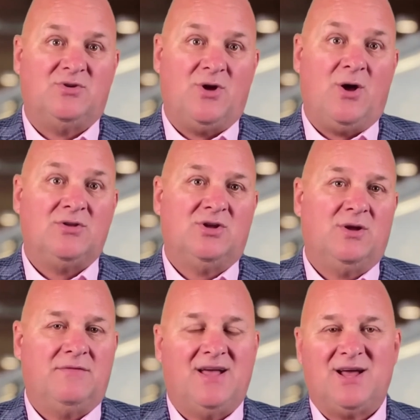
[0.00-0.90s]

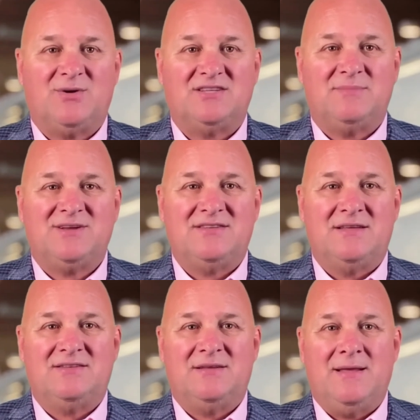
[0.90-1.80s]
long-term care
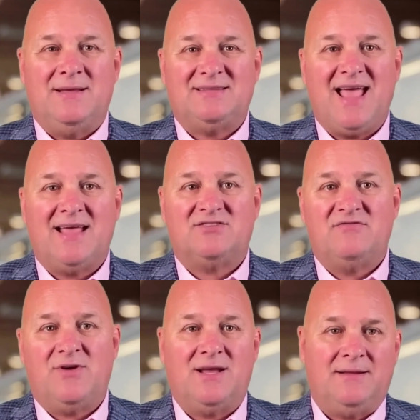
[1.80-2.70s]
expenses
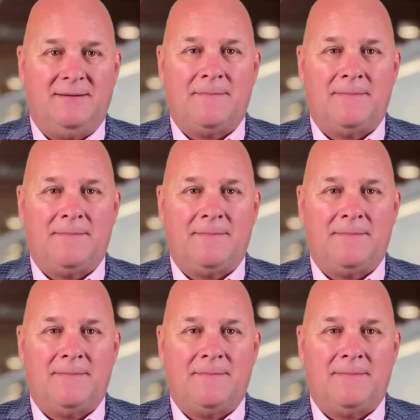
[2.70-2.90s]
tax-free.